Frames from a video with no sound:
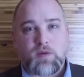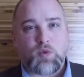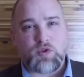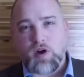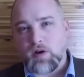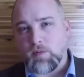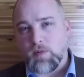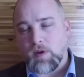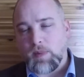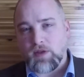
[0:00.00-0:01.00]
and we'll talk
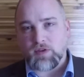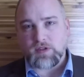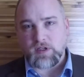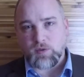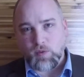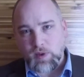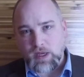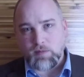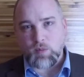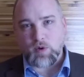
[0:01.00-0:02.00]
about this again when we
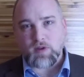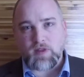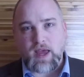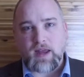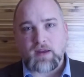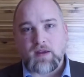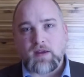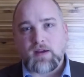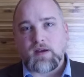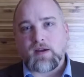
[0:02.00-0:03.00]
get more to that
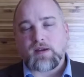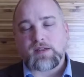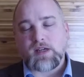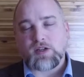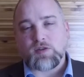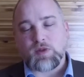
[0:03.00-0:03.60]
section.